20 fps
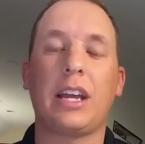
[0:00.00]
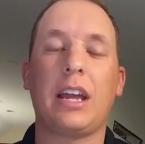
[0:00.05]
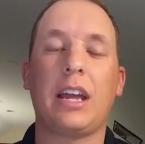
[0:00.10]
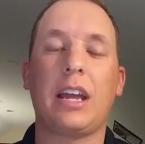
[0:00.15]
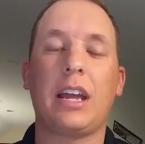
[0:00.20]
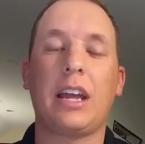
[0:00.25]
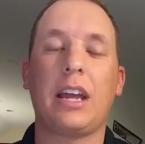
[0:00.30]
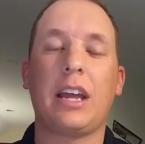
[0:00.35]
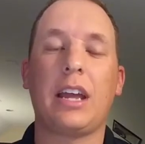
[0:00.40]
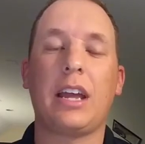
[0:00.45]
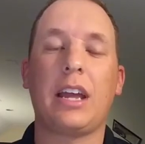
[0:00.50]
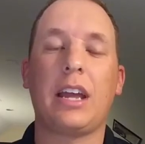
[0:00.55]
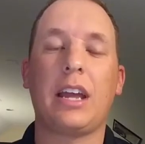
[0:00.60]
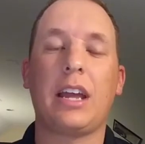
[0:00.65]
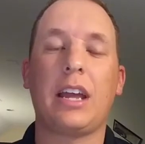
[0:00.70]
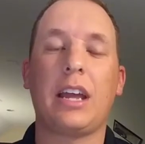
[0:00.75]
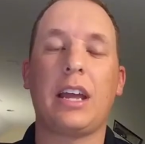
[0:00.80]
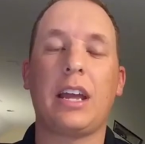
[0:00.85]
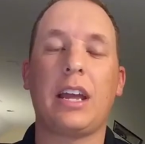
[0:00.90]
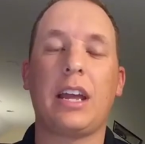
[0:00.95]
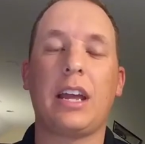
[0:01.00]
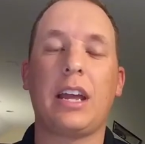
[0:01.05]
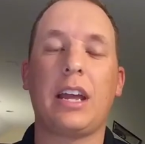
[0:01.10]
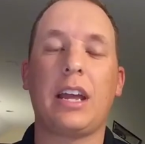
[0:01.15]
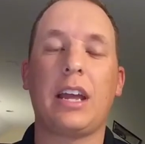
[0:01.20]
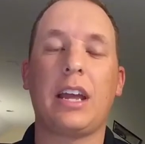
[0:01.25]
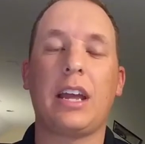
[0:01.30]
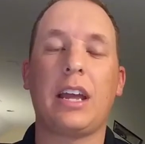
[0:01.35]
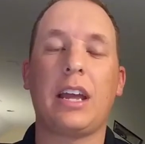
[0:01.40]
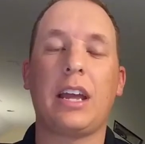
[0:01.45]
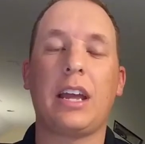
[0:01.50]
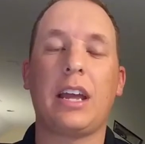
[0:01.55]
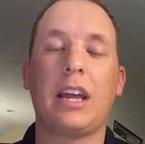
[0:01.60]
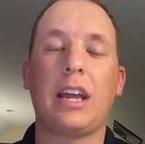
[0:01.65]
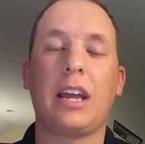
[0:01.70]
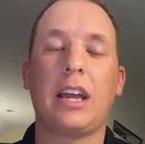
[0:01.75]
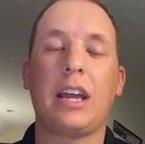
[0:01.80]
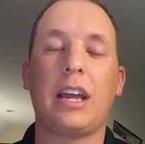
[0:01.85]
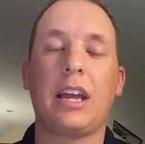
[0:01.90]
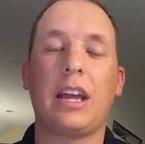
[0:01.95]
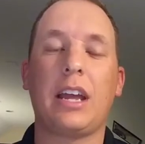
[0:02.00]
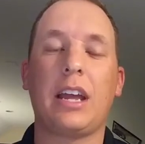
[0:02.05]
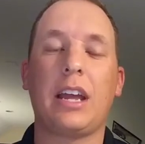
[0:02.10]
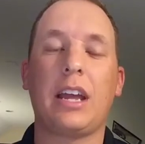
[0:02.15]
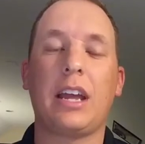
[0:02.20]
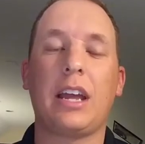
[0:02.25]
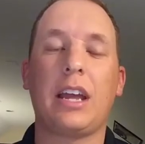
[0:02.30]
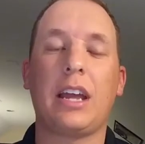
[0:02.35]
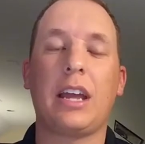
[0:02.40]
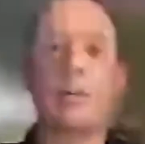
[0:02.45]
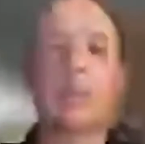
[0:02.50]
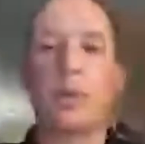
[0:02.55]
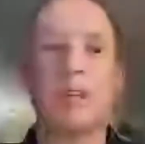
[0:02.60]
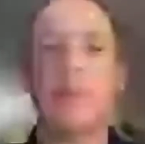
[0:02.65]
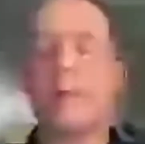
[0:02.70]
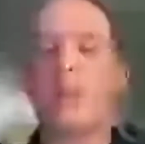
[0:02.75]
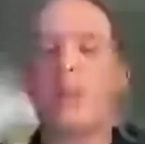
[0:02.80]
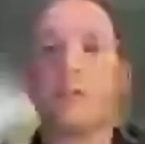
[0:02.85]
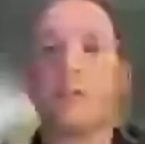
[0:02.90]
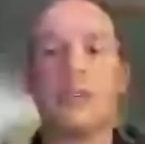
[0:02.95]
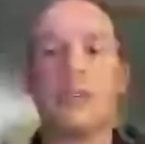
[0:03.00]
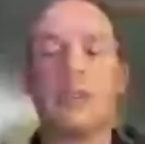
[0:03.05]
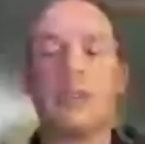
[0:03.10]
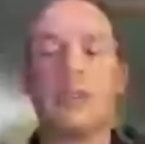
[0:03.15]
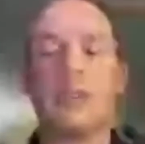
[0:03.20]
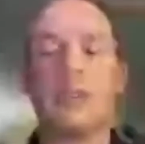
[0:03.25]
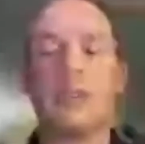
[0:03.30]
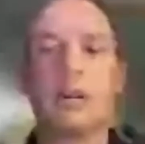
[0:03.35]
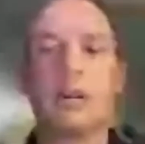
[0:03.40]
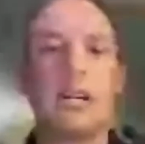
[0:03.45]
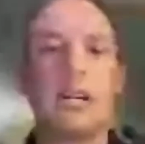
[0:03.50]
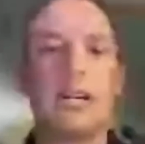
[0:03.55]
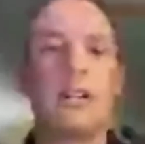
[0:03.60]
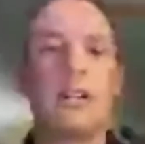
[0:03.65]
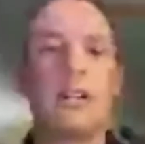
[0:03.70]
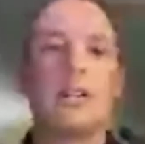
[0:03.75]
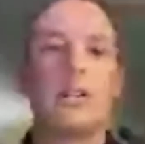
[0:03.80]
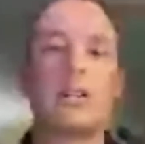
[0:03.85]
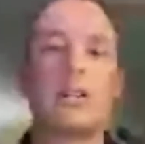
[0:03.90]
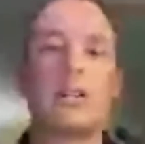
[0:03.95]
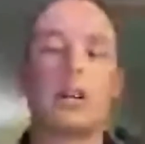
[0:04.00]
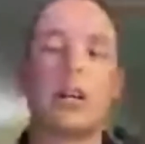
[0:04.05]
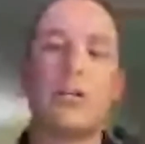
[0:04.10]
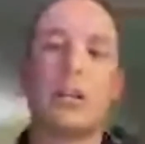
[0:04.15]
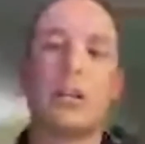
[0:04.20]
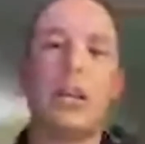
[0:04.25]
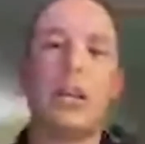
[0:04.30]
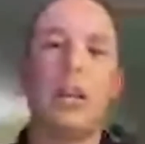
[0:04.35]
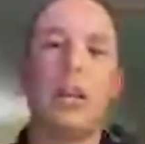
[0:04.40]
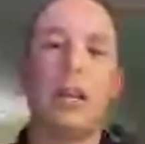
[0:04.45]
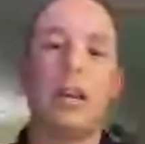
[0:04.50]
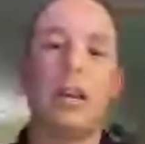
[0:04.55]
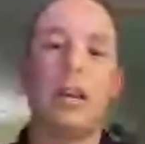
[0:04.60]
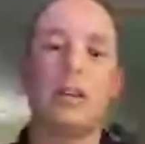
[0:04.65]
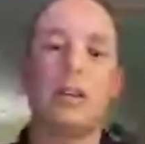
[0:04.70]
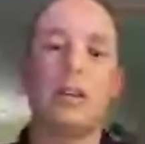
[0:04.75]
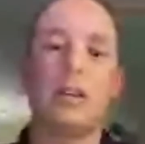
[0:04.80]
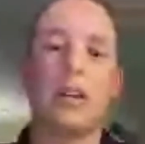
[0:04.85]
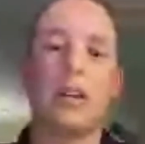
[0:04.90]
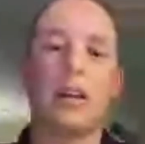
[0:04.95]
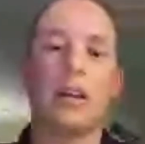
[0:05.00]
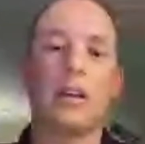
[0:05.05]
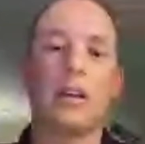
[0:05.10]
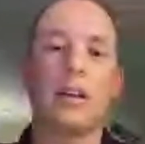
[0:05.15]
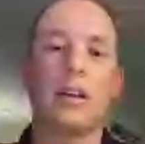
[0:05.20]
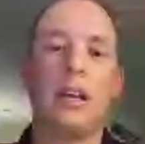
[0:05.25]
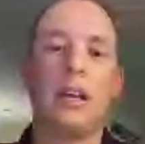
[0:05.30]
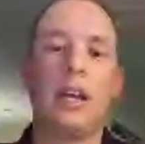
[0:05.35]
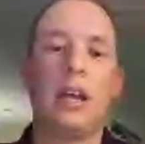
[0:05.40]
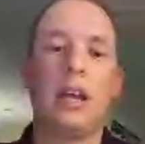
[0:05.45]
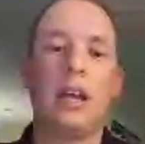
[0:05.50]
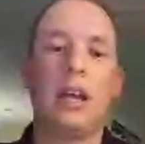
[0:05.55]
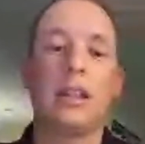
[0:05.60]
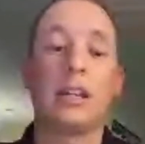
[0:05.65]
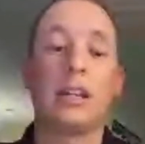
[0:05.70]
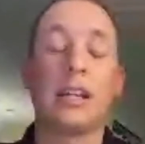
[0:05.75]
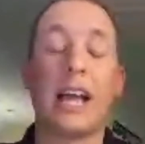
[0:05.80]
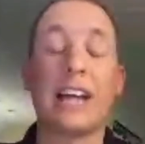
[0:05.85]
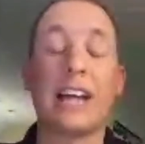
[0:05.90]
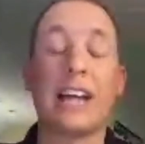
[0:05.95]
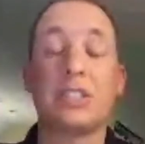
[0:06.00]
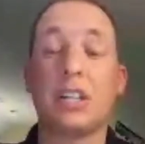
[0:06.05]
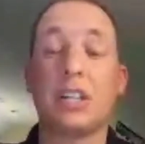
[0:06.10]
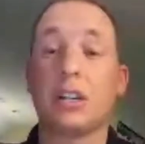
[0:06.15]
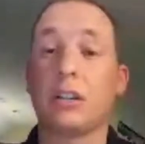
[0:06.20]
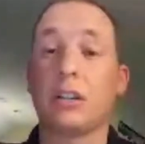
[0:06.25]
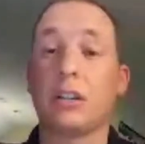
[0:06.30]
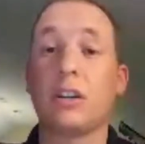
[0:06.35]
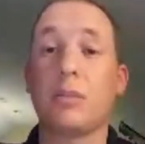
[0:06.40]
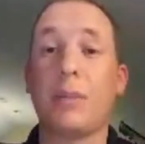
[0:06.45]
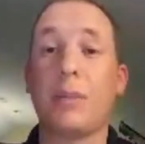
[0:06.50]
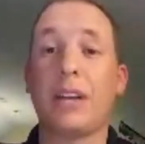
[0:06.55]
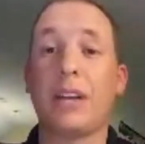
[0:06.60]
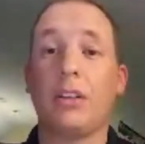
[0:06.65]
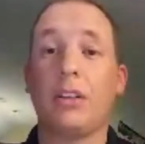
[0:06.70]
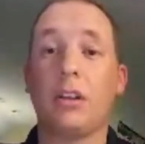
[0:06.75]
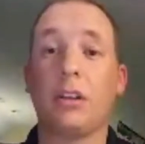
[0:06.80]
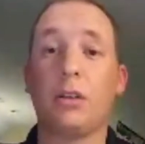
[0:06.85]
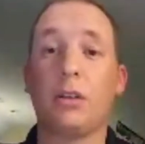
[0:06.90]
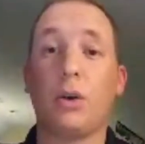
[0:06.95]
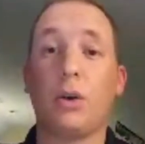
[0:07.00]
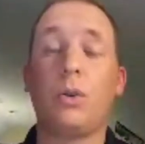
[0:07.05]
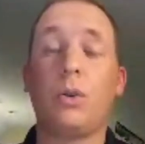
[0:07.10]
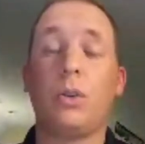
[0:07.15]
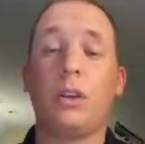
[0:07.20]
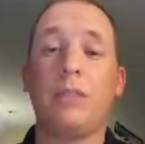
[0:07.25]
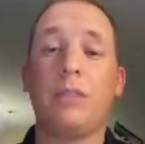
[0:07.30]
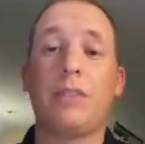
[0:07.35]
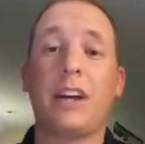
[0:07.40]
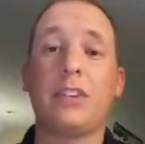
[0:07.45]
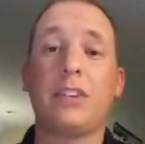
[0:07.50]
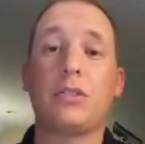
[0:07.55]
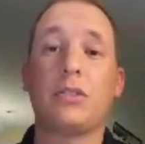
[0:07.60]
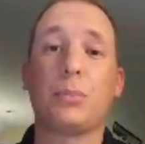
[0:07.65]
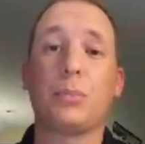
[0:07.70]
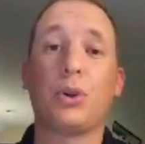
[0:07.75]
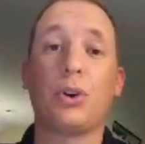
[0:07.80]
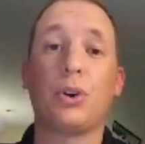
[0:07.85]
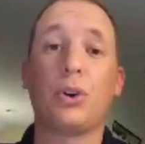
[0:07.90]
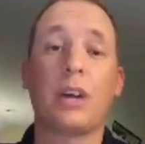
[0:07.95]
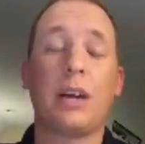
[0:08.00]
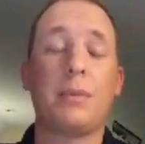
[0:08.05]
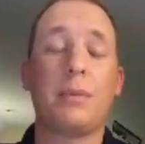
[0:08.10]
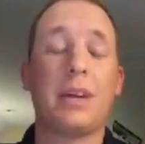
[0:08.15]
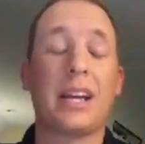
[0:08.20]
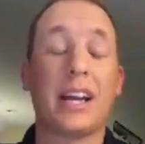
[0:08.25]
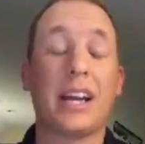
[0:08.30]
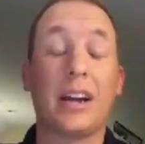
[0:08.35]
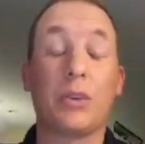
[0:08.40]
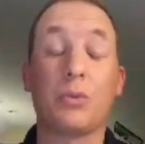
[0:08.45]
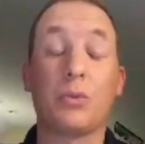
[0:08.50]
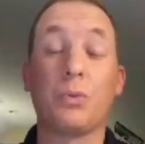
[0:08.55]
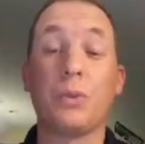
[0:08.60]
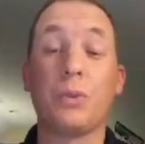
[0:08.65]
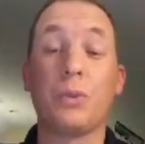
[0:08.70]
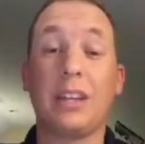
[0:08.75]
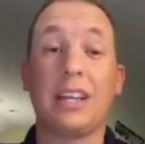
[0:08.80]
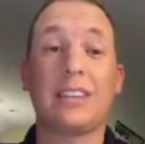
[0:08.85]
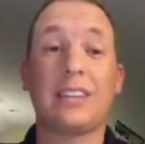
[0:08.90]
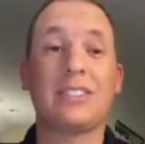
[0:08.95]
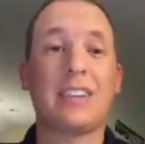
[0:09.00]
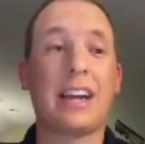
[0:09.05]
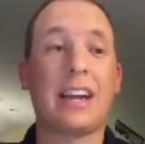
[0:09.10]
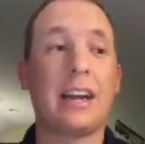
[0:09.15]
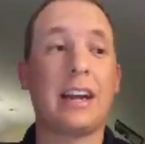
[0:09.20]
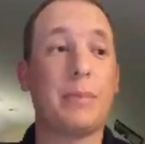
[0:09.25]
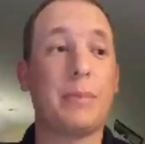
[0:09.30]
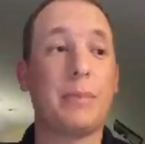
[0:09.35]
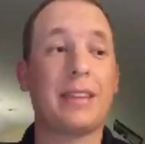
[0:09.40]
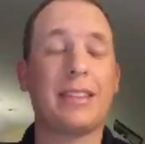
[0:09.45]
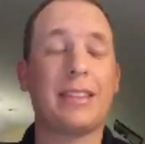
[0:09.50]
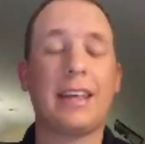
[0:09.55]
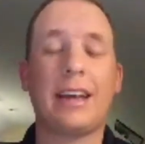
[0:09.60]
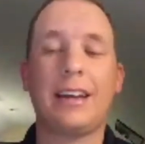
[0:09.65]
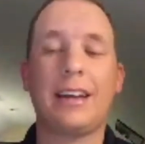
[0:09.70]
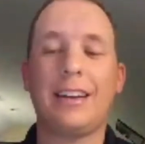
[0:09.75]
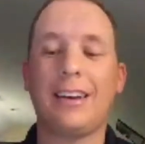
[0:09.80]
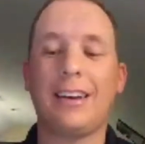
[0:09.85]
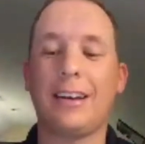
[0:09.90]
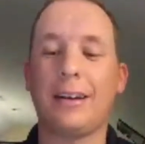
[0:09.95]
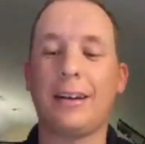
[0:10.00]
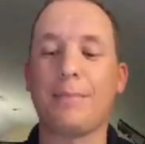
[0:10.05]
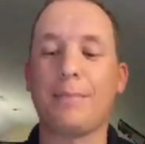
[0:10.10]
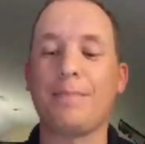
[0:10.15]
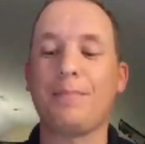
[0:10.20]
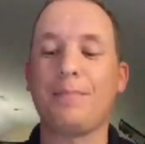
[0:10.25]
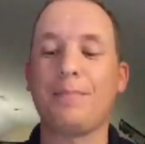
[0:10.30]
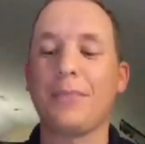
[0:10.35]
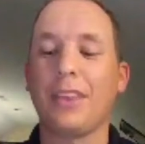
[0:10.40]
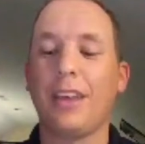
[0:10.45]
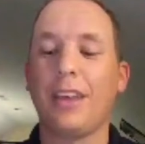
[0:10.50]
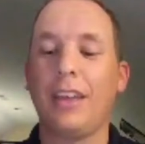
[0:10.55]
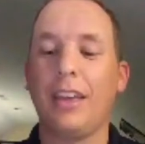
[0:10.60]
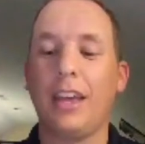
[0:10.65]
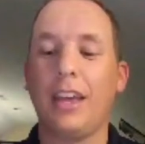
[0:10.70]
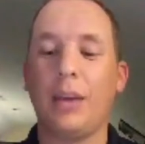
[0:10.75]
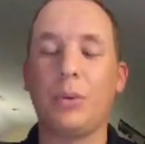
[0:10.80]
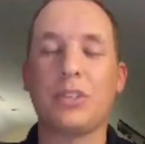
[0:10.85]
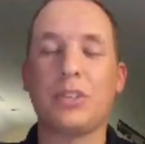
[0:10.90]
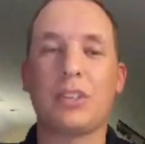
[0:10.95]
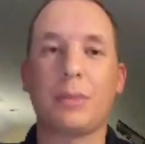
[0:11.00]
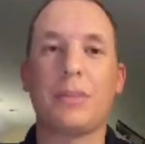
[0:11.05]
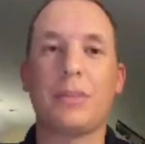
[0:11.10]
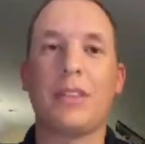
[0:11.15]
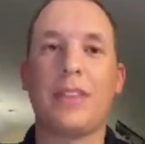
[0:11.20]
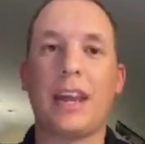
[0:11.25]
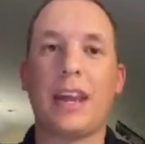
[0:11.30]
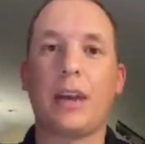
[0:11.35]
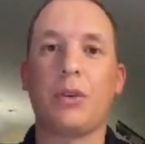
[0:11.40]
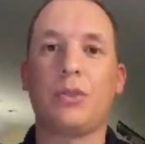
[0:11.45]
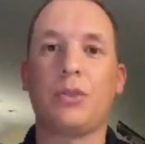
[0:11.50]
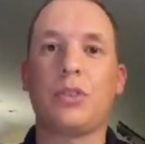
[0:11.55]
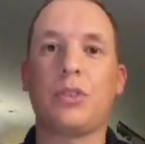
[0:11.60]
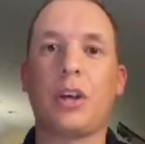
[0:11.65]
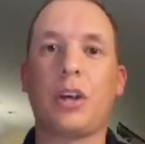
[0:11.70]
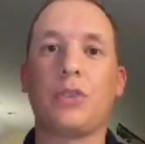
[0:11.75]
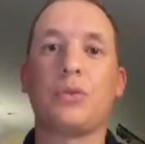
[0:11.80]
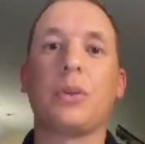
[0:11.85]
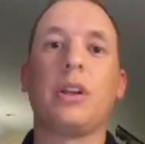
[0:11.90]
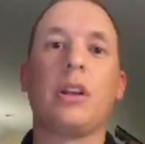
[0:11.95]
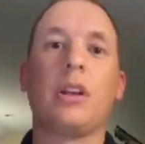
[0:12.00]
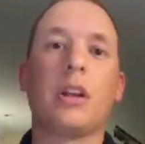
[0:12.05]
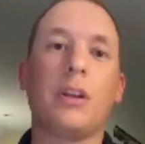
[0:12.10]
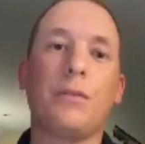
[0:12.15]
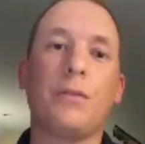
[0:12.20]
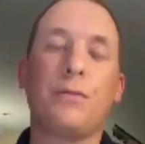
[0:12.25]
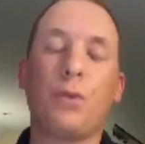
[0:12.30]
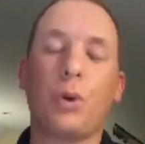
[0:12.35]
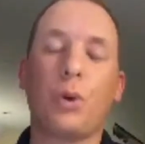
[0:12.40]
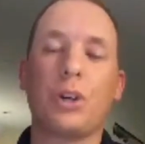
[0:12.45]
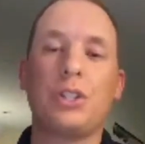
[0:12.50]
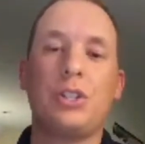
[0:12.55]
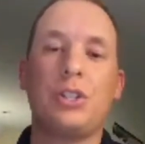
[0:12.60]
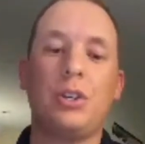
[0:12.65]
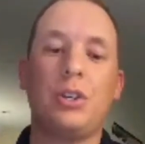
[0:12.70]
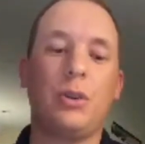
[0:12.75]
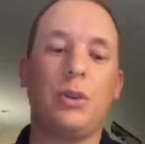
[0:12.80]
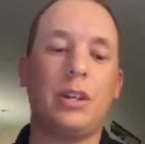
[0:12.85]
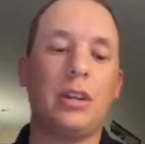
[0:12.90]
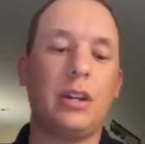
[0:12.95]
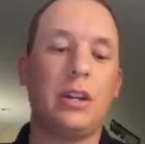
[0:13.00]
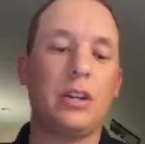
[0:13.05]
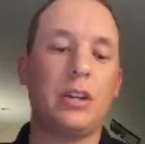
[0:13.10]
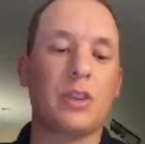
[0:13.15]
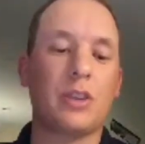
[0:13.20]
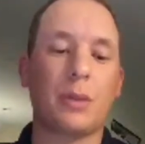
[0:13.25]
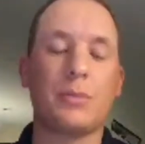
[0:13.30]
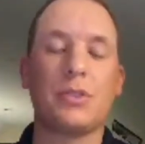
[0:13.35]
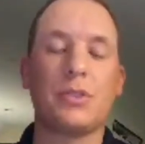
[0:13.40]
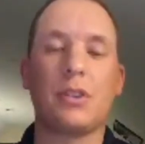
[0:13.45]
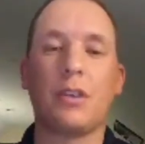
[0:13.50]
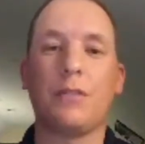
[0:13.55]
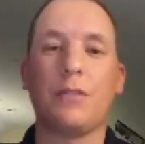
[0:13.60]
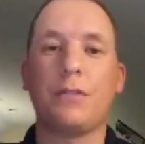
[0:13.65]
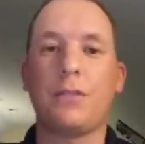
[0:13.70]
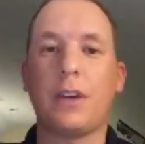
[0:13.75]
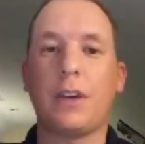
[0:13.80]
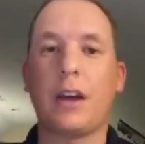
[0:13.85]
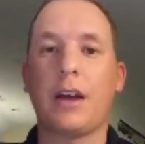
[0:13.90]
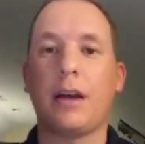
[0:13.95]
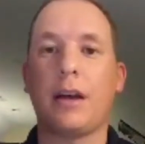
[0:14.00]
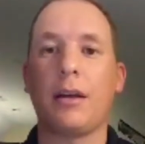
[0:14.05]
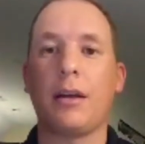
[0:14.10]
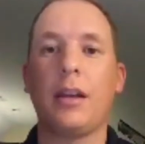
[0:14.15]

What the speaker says: came reviews there, when it was prompting me on Golf Now, because they're sister company. And then last year I learned about the local advisor program, and I got really excited about that. It was something that I was really looking forward to in terms of